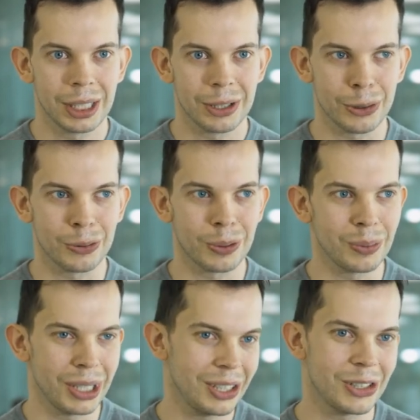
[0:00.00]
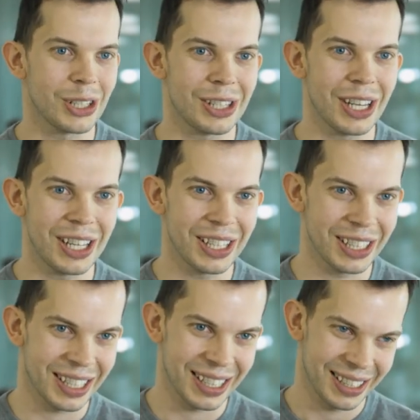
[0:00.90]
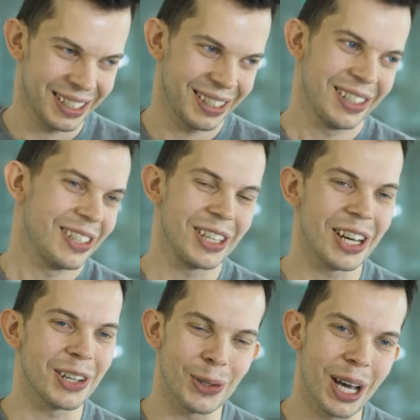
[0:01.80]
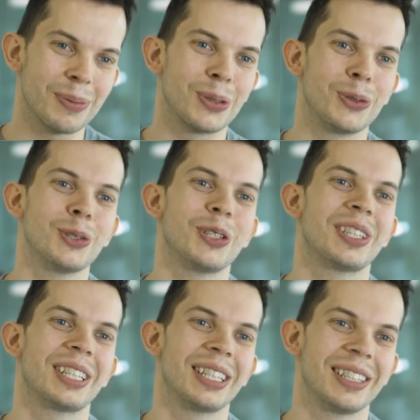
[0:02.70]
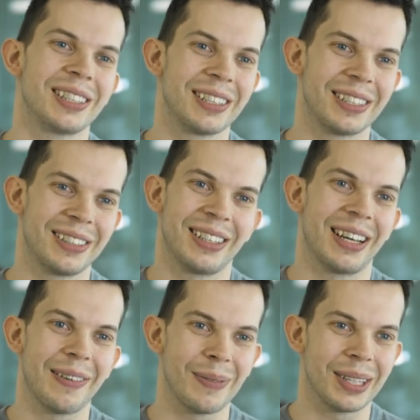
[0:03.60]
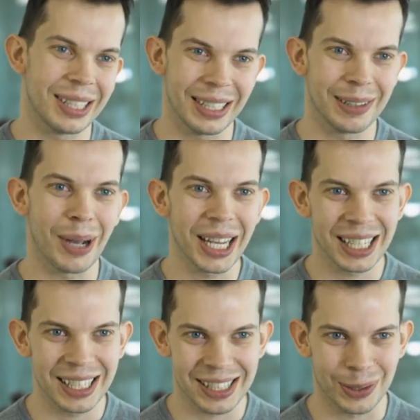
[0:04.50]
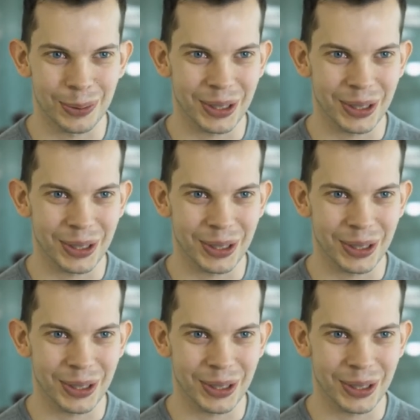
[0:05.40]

so for me just saying yeah you have to do it uh, i mean in my case it